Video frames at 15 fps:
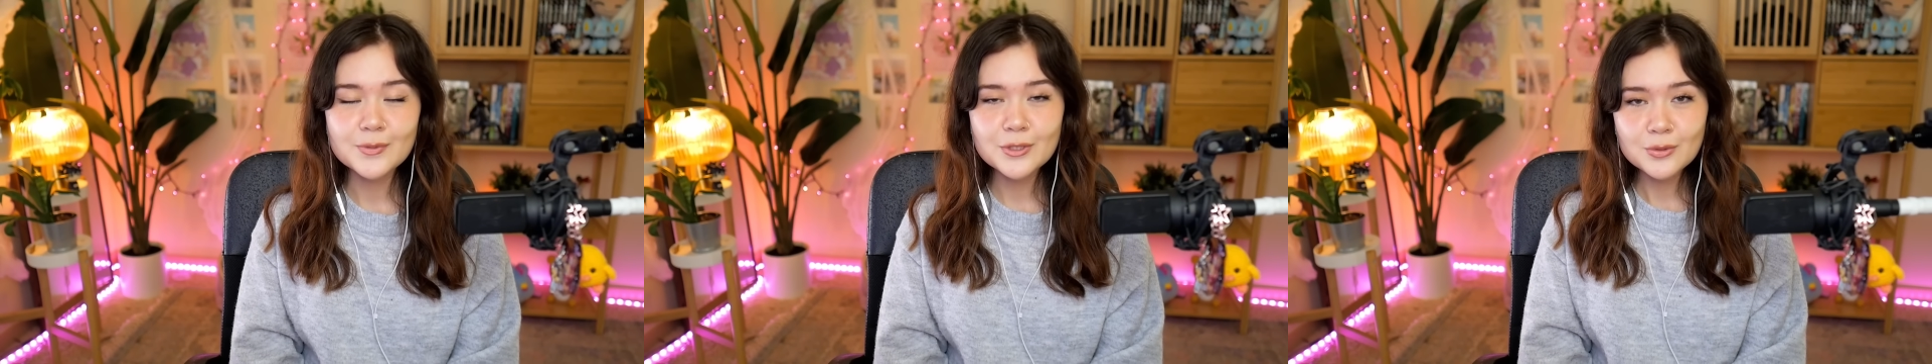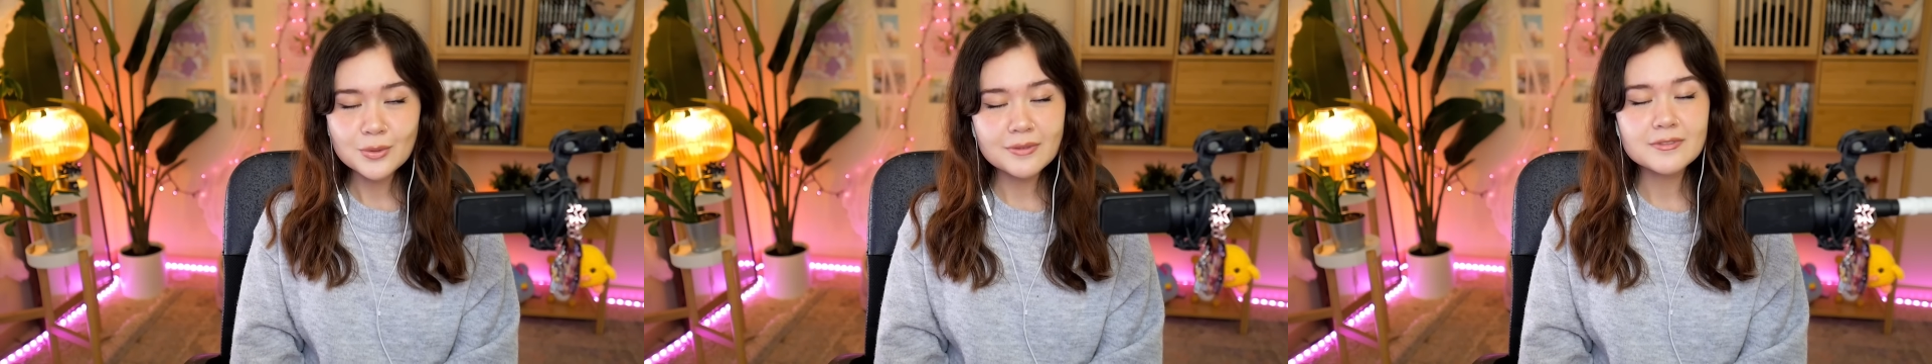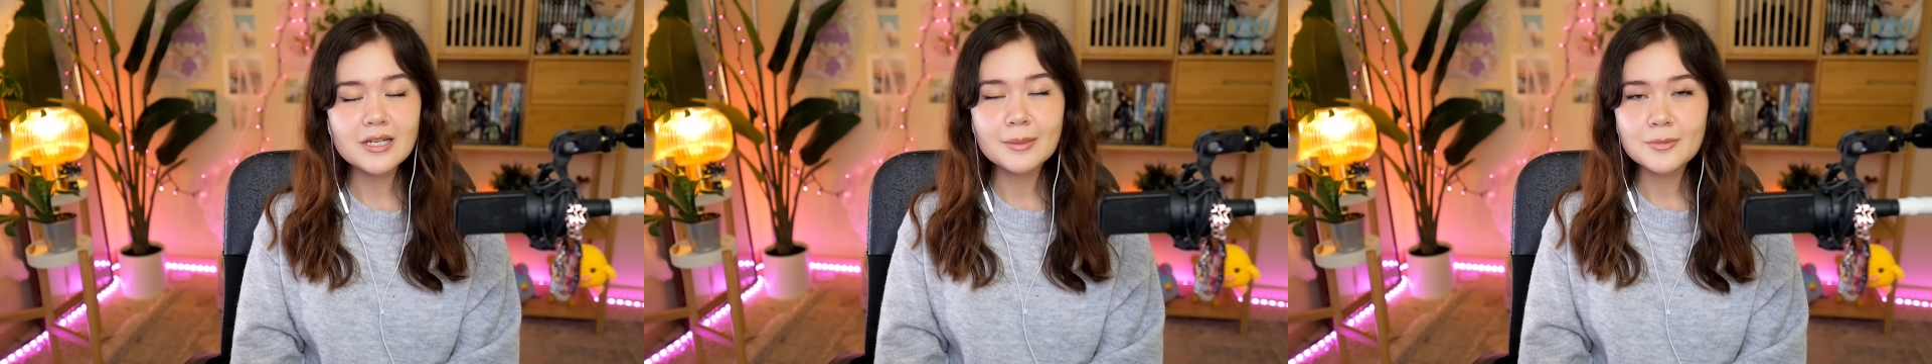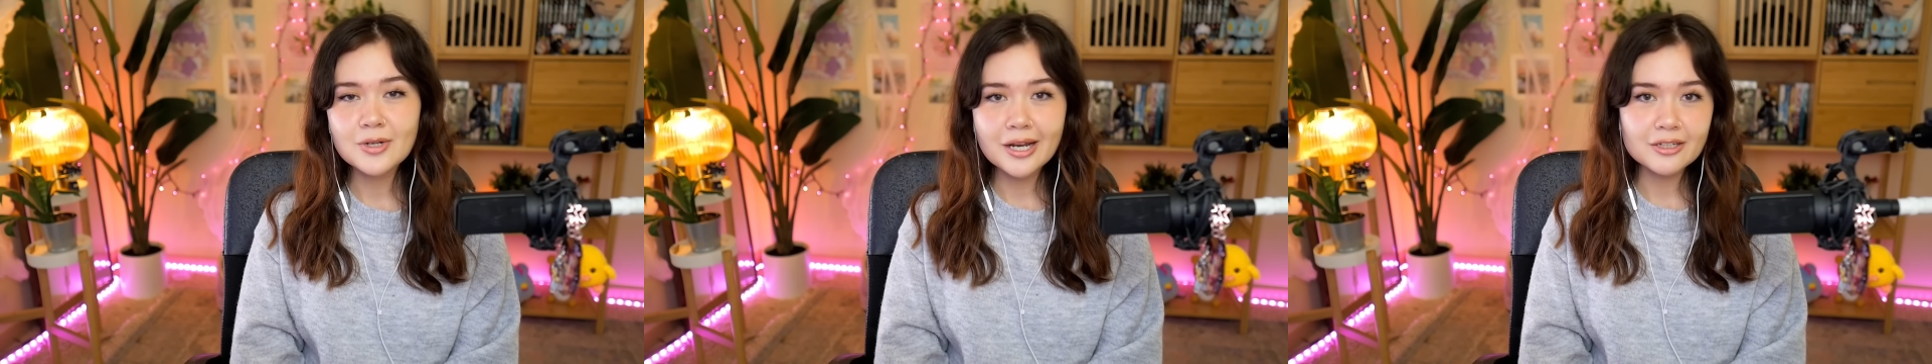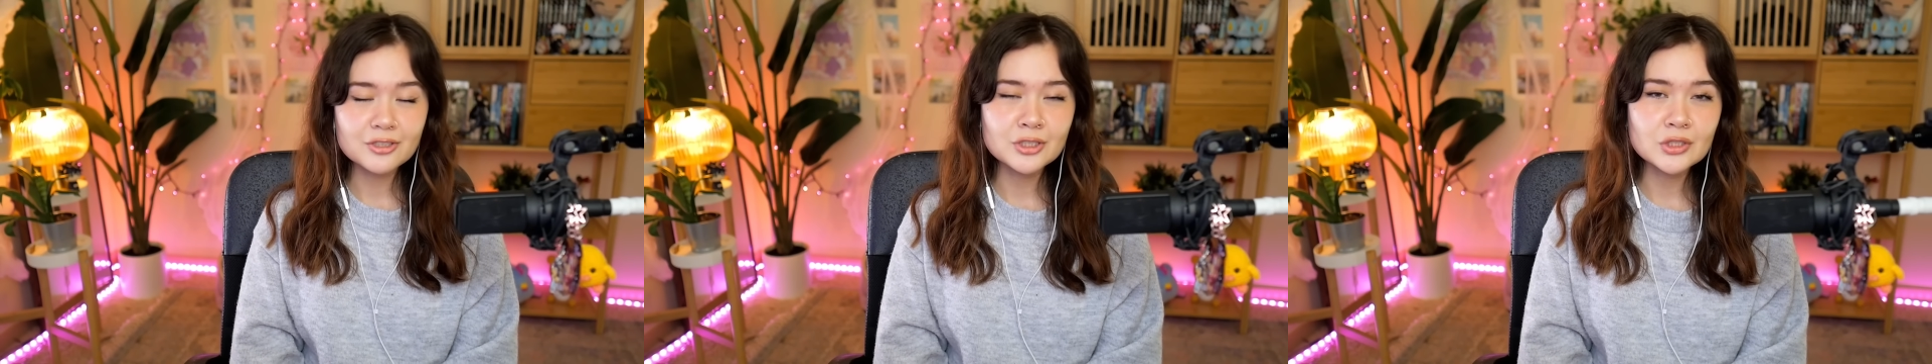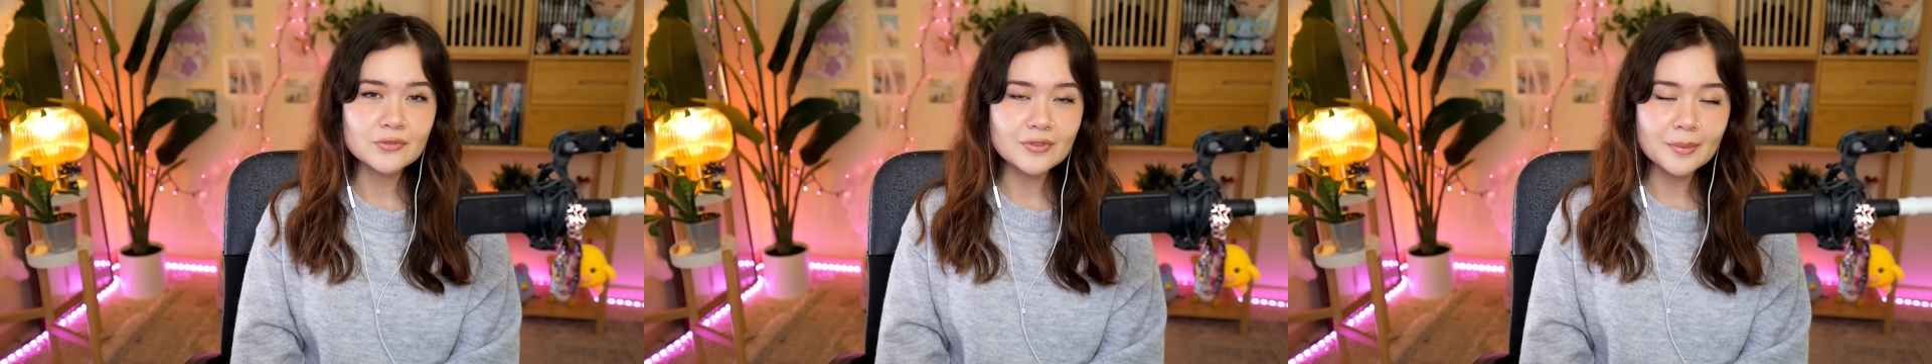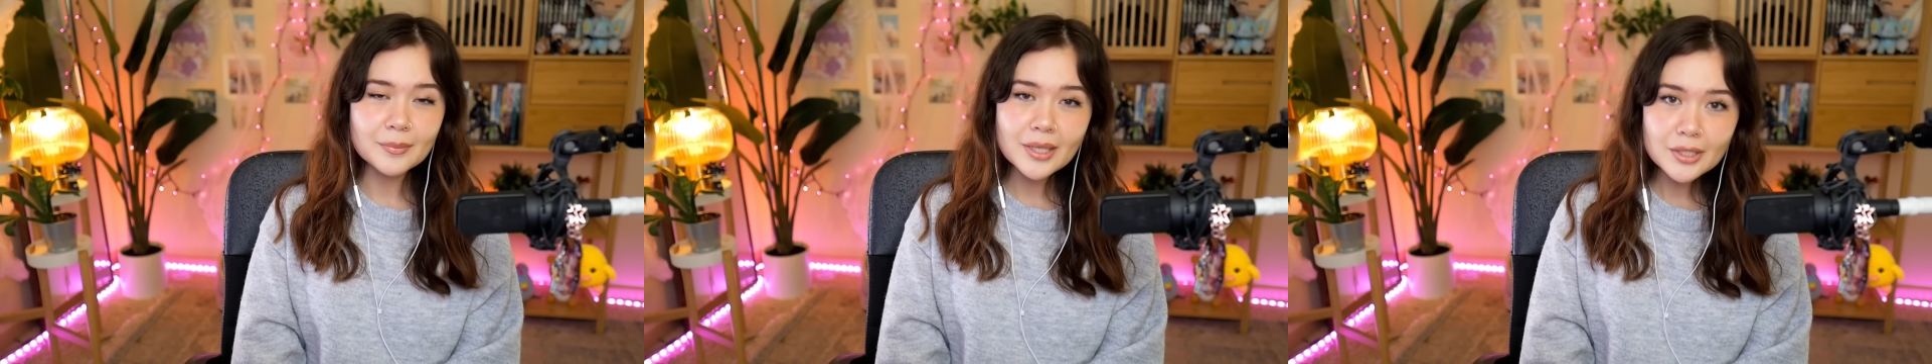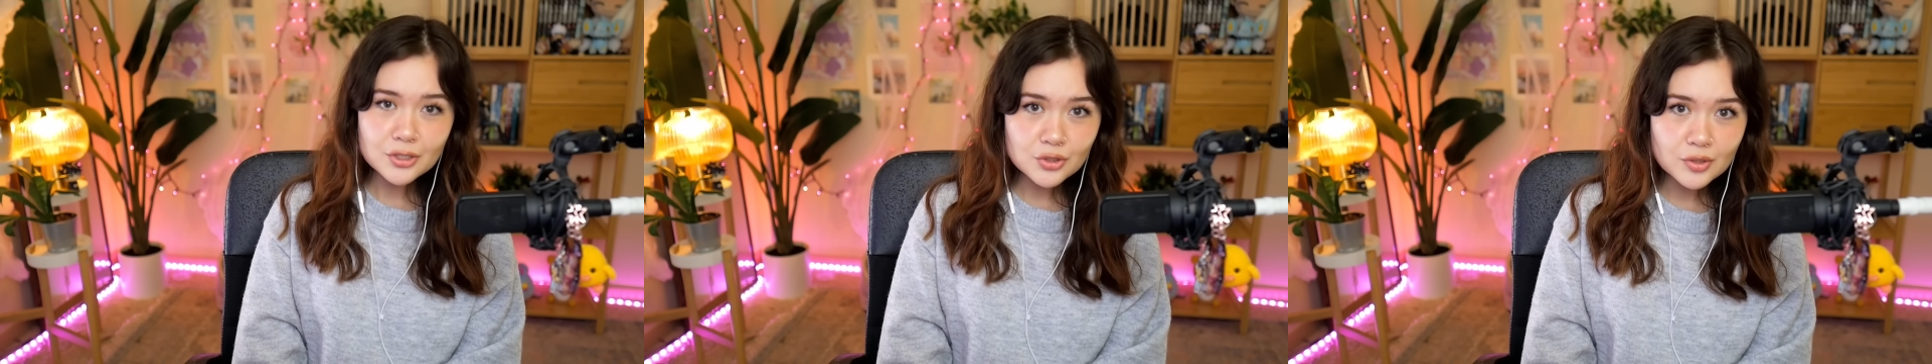we do have time reactions over on
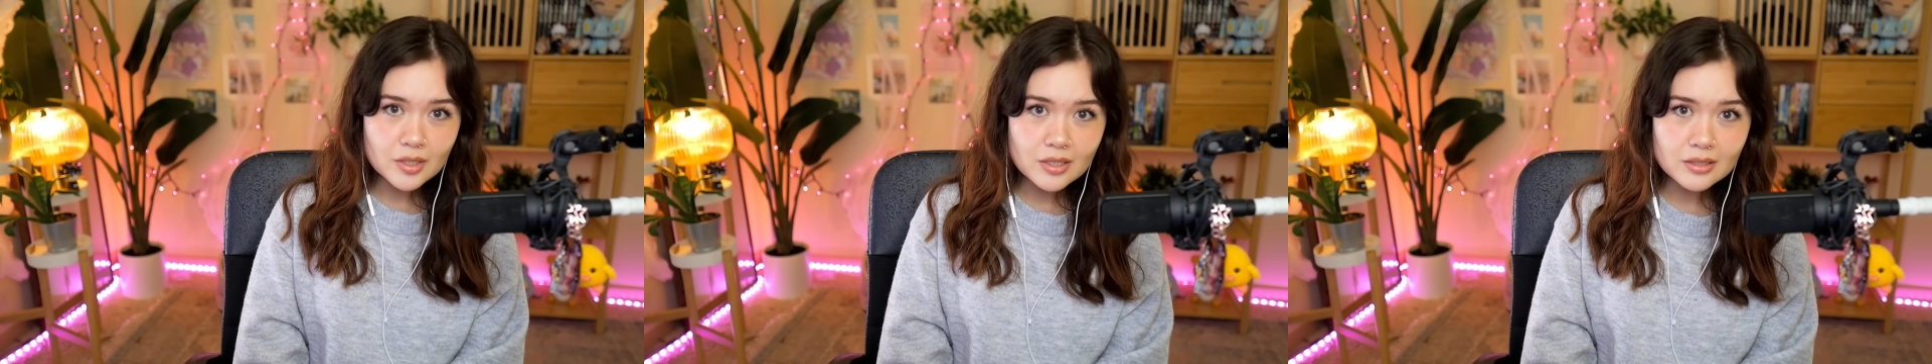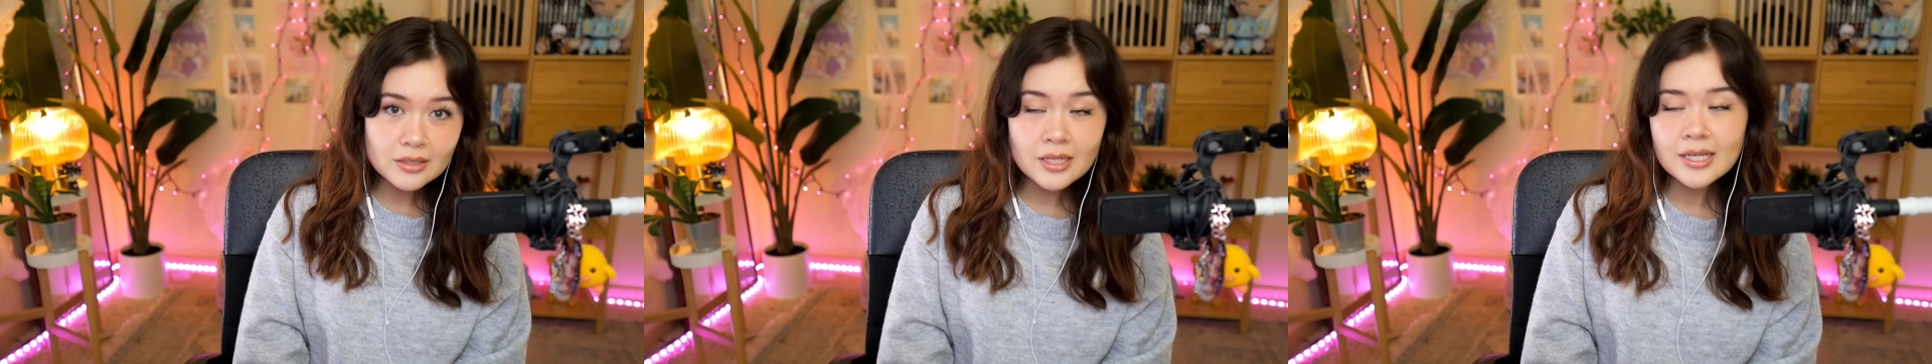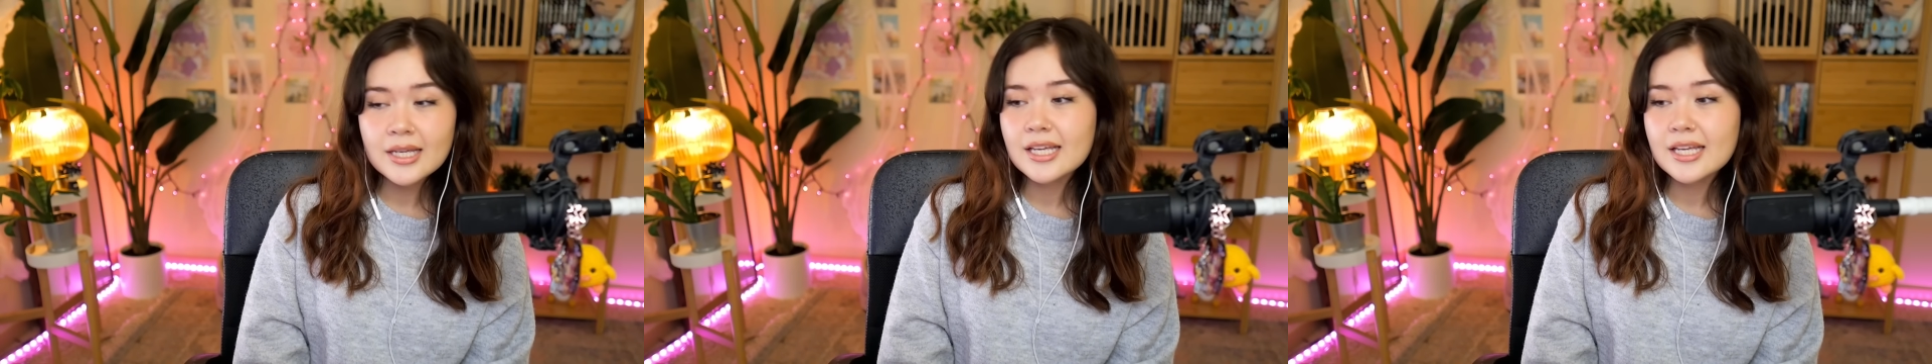Patreon.